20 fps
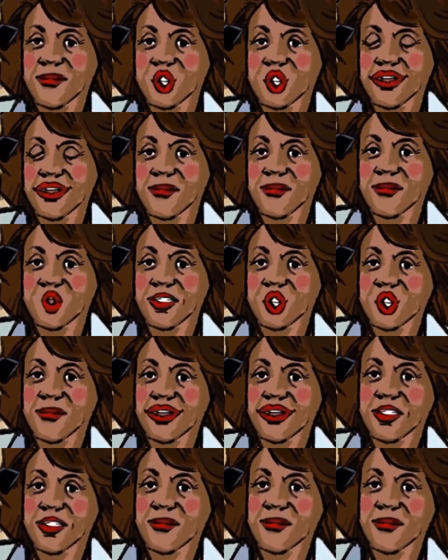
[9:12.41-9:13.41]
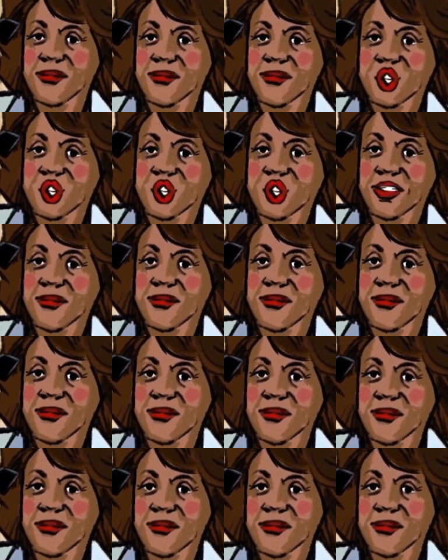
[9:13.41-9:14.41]
And if the public knew
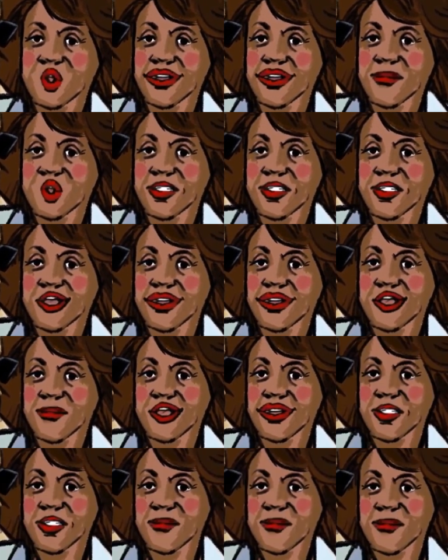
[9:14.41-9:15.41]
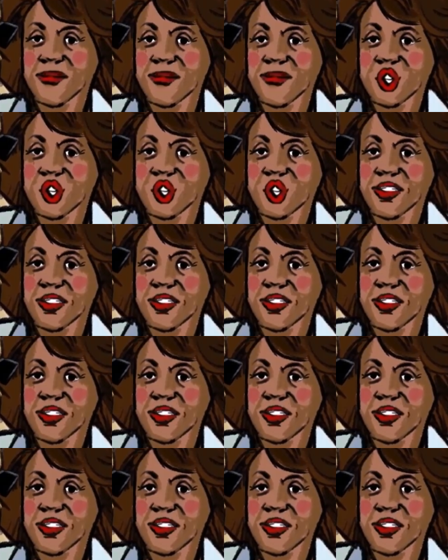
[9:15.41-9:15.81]
that he talked to Greta like